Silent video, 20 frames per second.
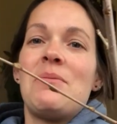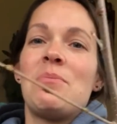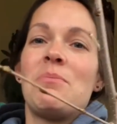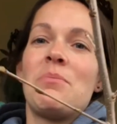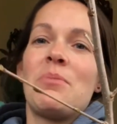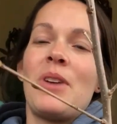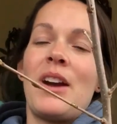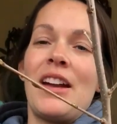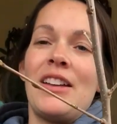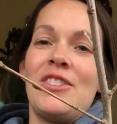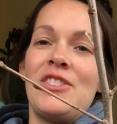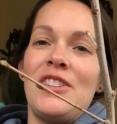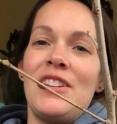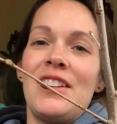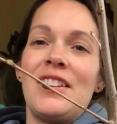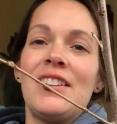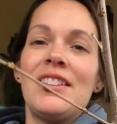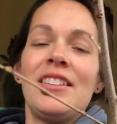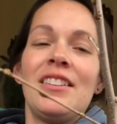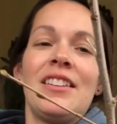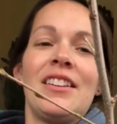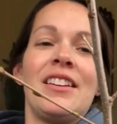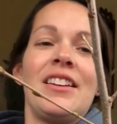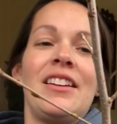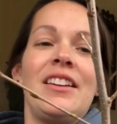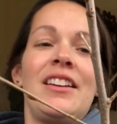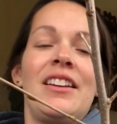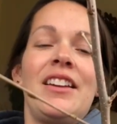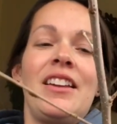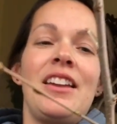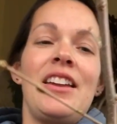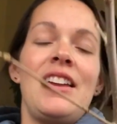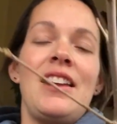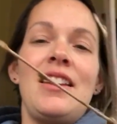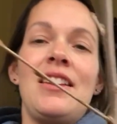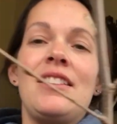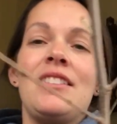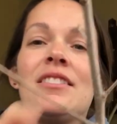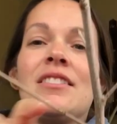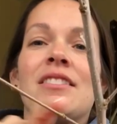branching
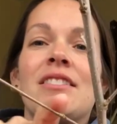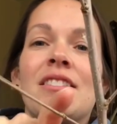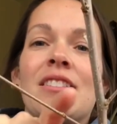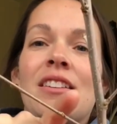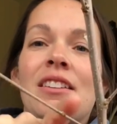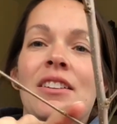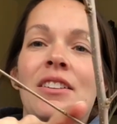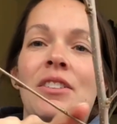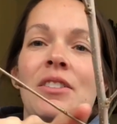is